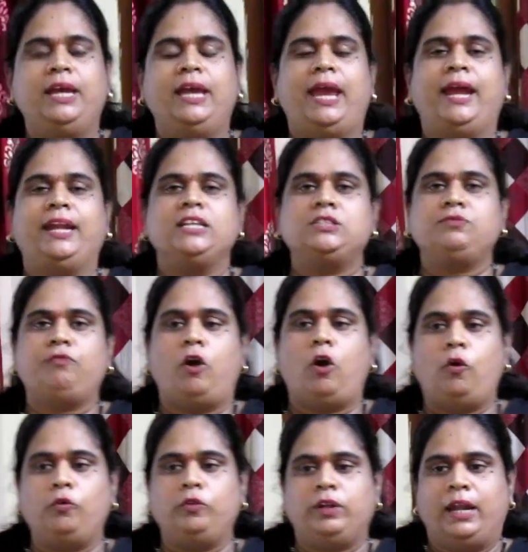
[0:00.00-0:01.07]
it is
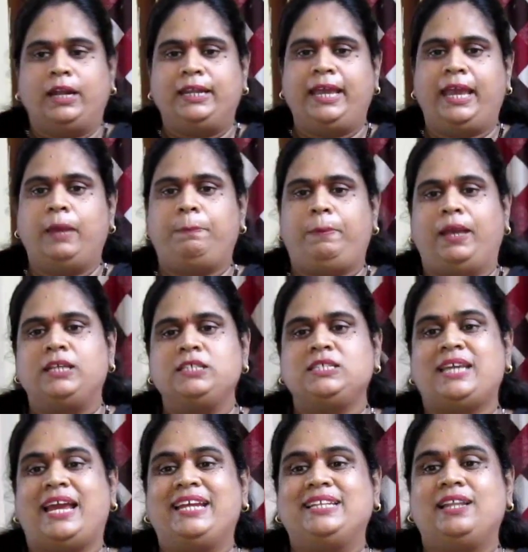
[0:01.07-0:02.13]
found deep
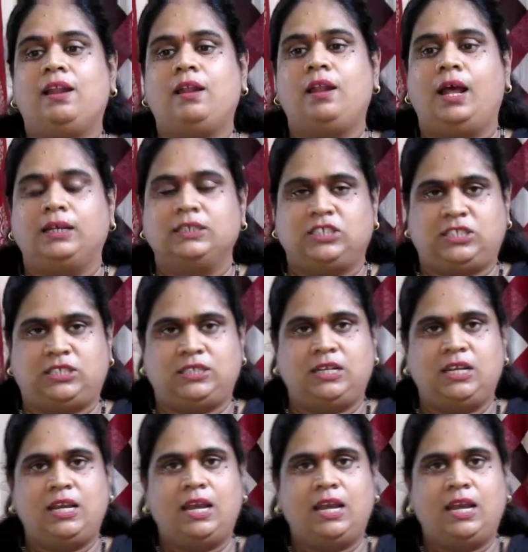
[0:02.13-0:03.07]
inside the lungs